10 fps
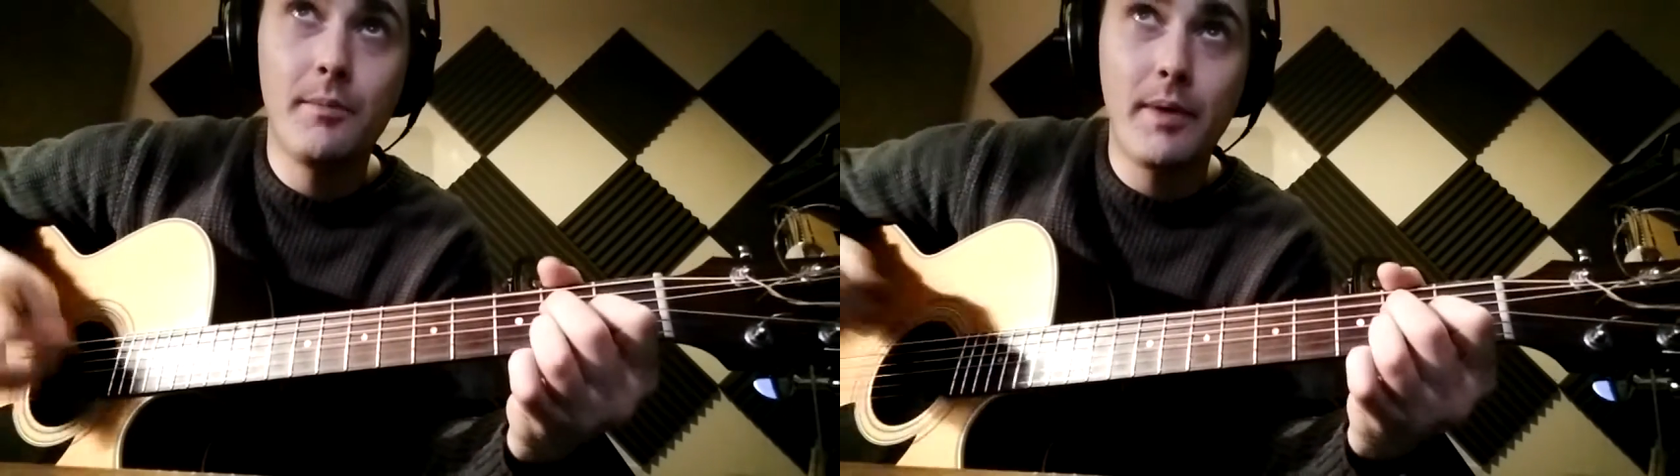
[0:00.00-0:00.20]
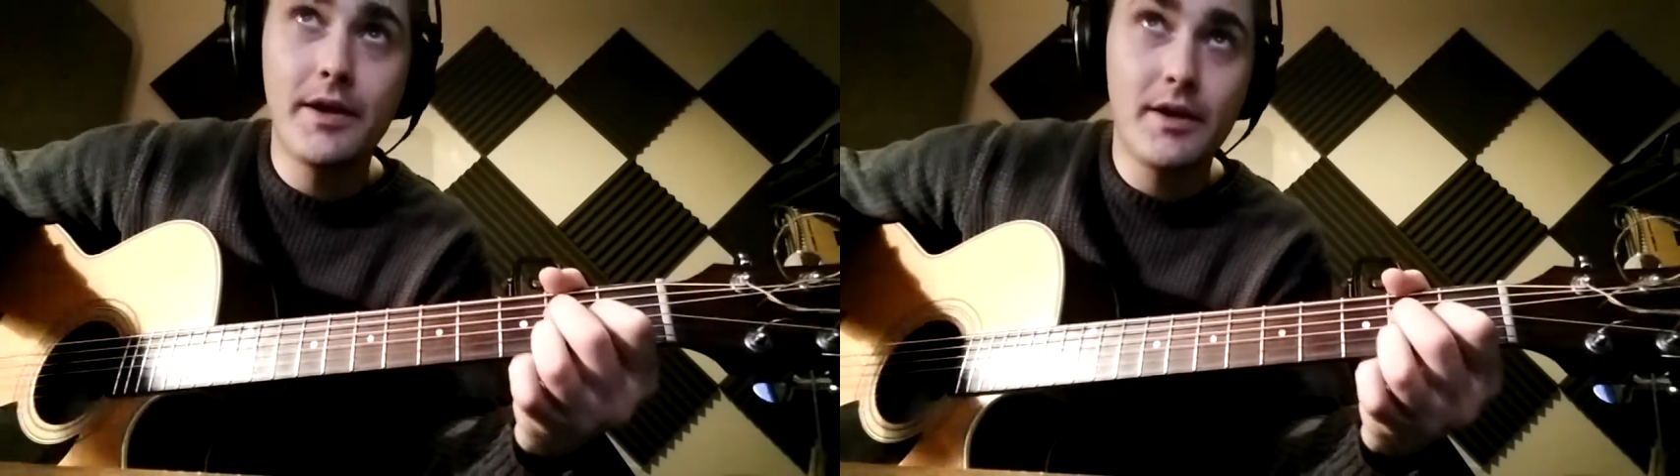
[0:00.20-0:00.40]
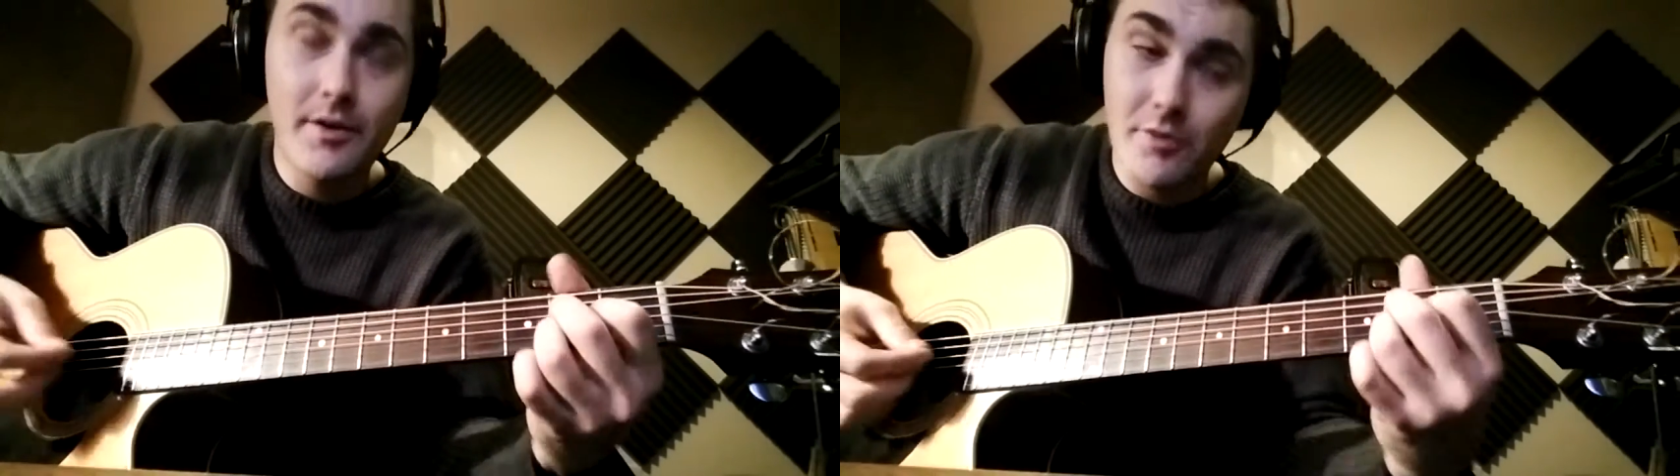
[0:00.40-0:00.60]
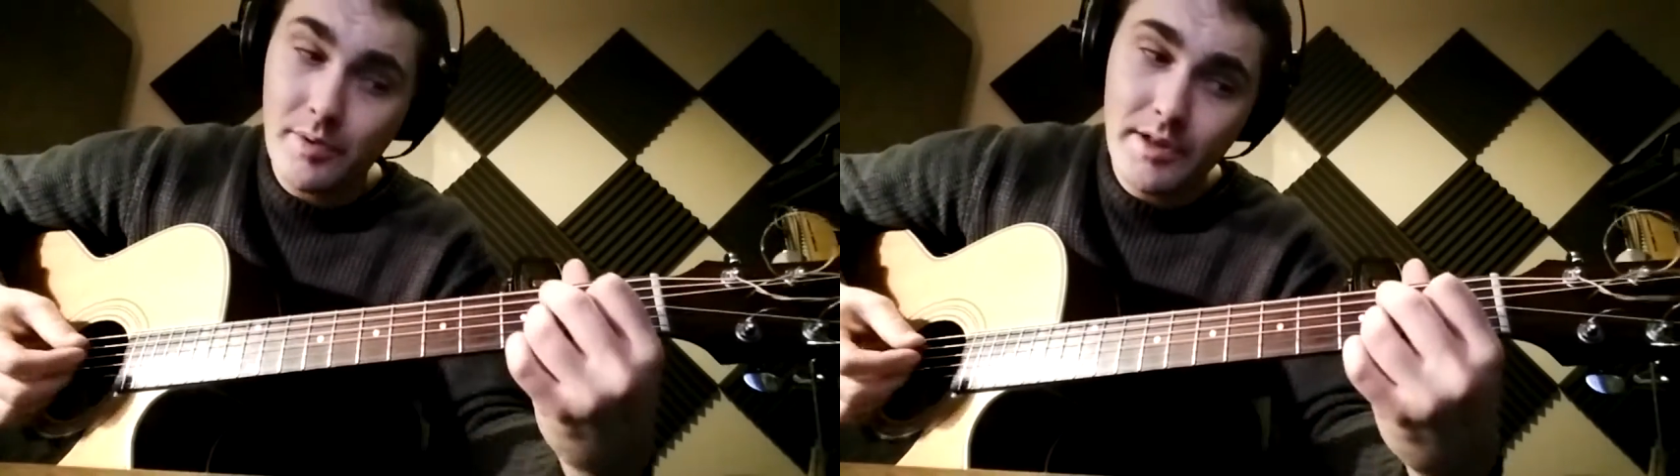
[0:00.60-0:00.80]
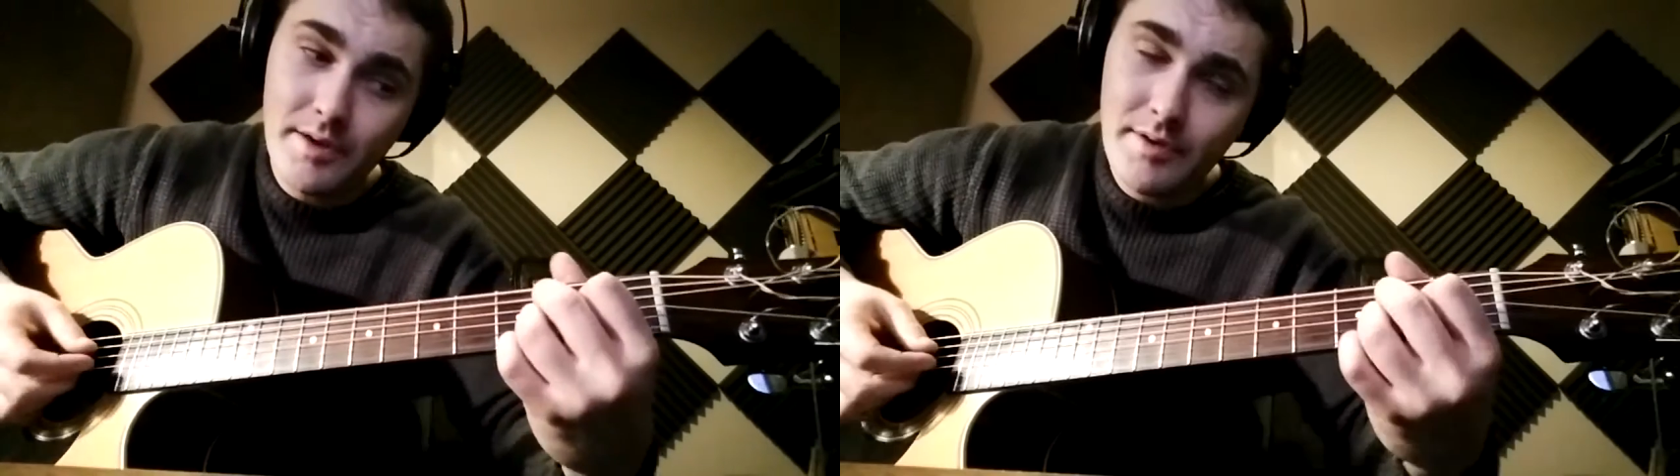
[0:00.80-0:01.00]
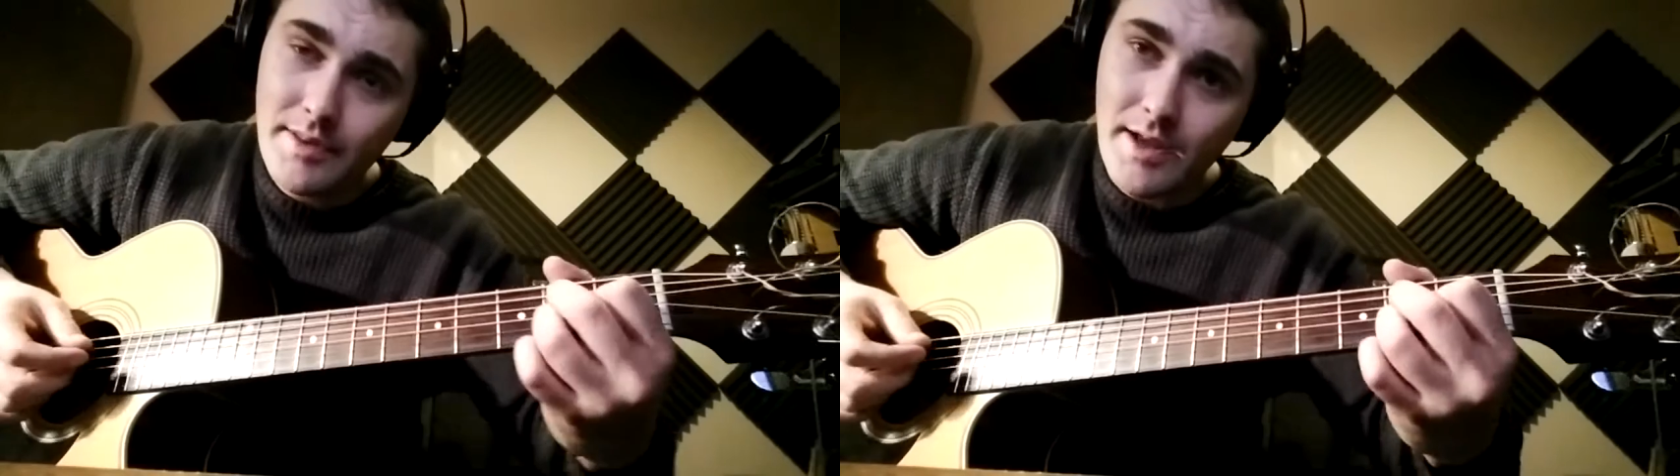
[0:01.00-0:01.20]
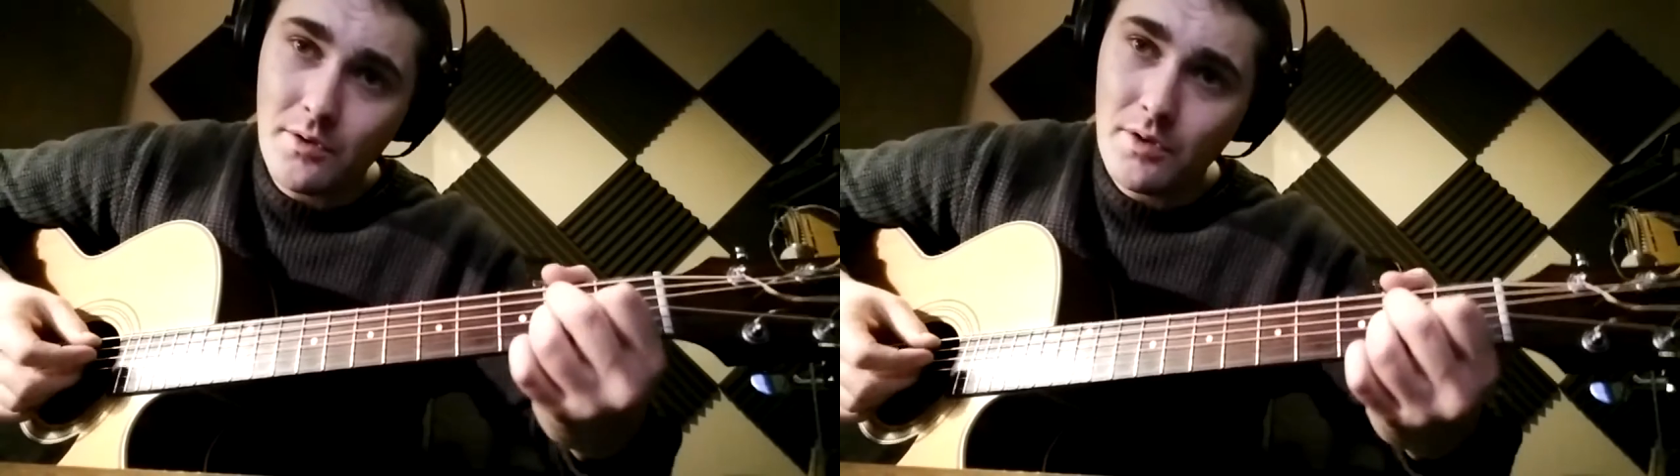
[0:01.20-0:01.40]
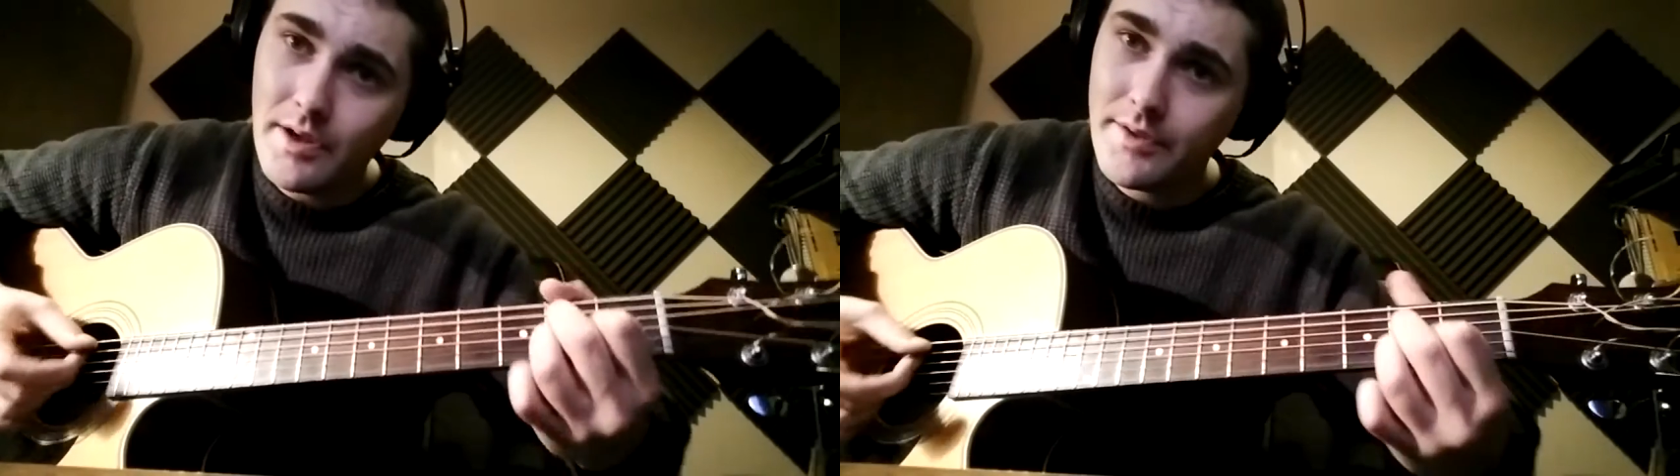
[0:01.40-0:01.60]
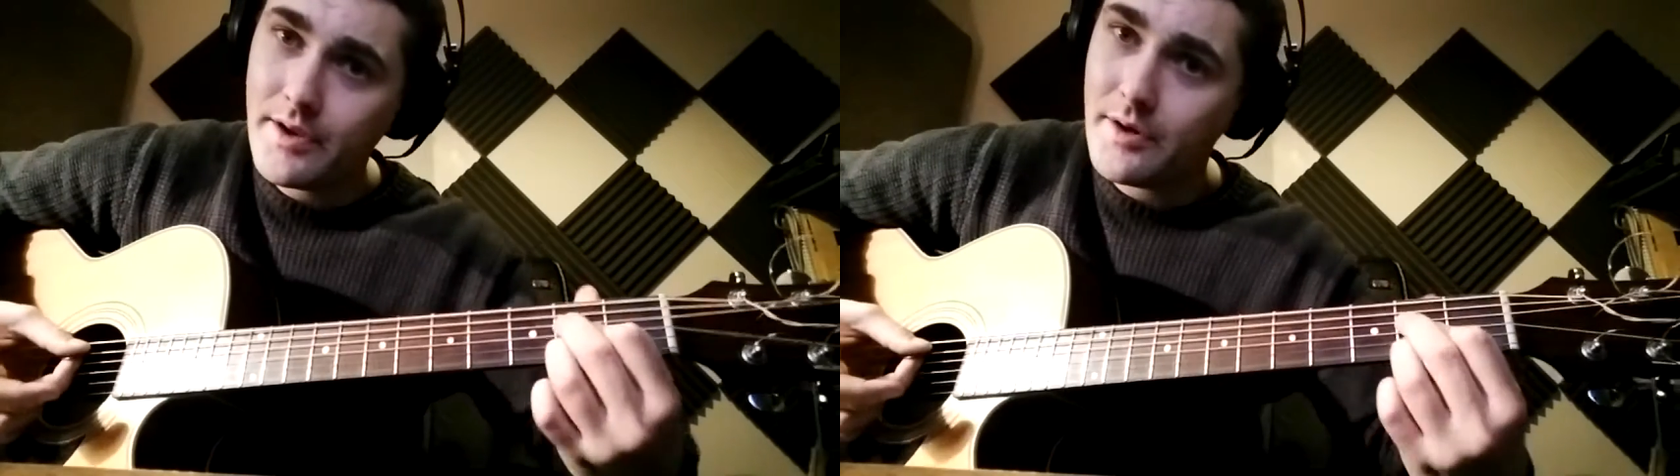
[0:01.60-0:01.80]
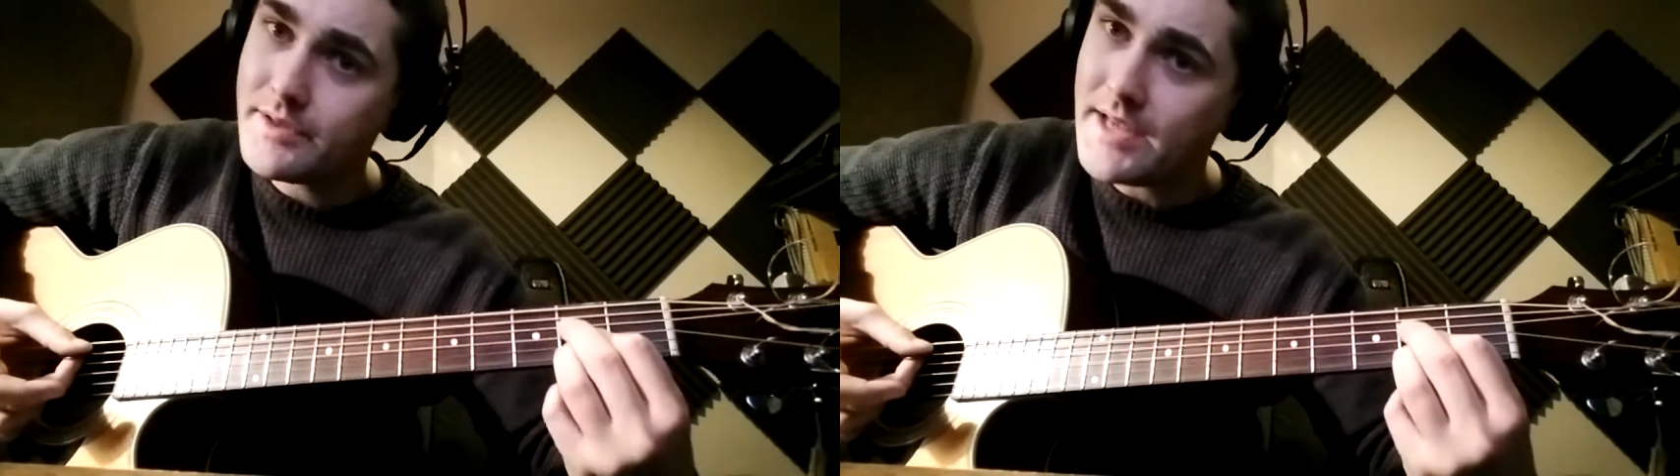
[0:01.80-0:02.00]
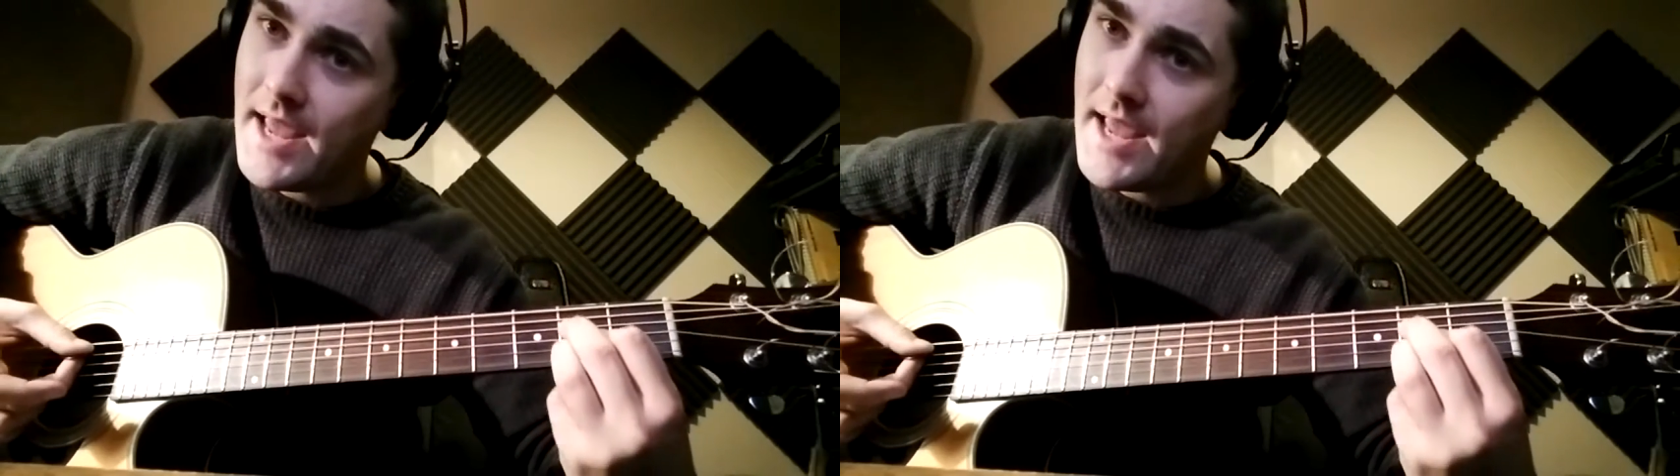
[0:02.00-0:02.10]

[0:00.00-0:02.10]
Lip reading: I bet you'll never believe it. That whole line there is